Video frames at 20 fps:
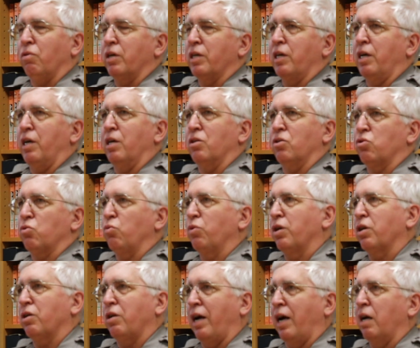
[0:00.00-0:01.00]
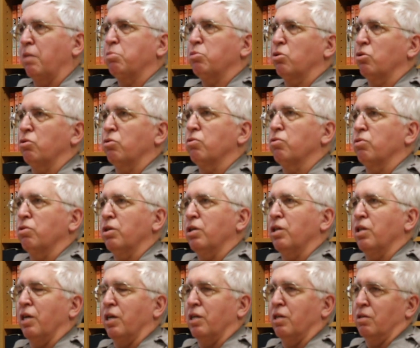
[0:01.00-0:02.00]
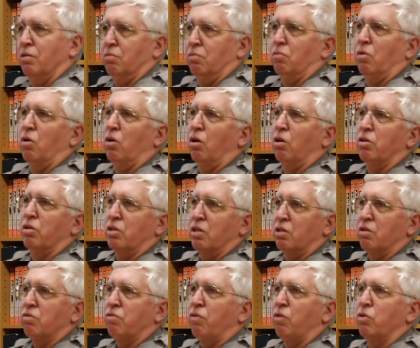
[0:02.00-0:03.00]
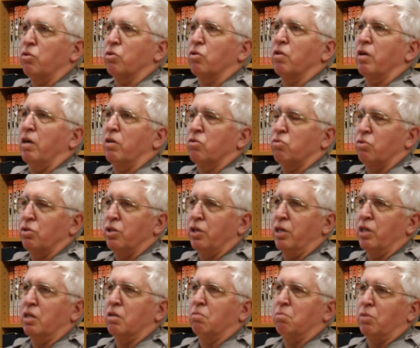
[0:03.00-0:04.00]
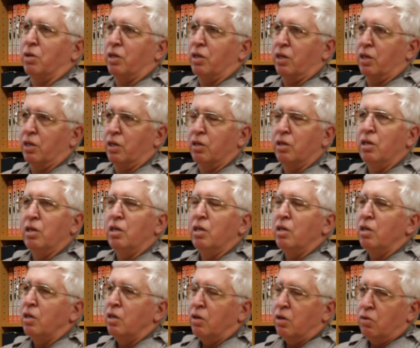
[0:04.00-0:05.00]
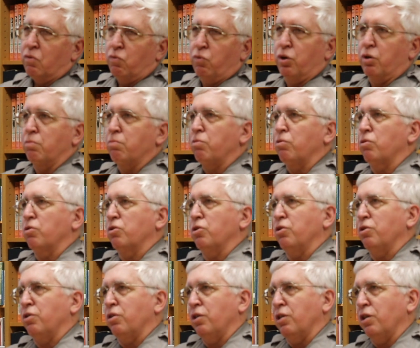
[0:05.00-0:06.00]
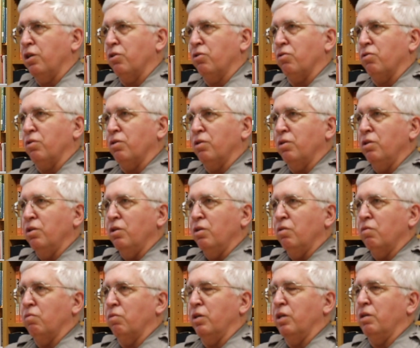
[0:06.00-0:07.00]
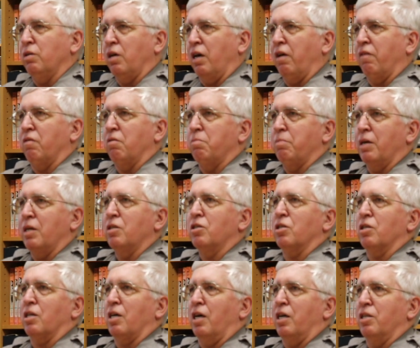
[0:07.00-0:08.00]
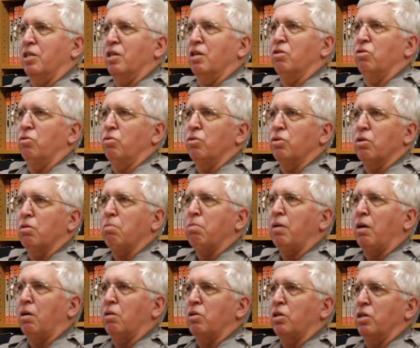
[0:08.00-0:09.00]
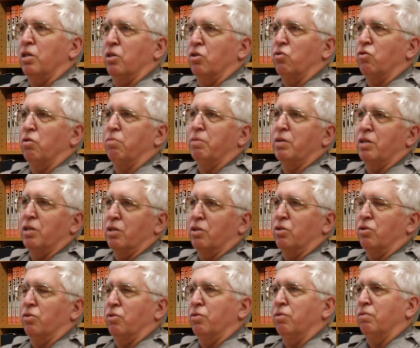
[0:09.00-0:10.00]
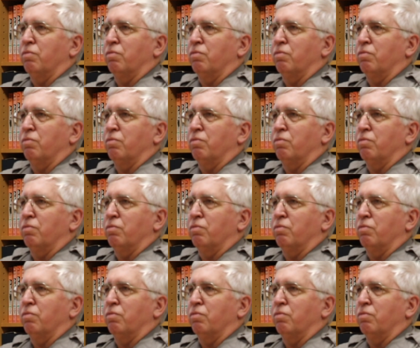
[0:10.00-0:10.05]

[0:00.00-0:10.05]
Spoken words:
I can't swear absolutely that all of these photographs were taken by one person or another. We have a basic idea who they're probably attributed to.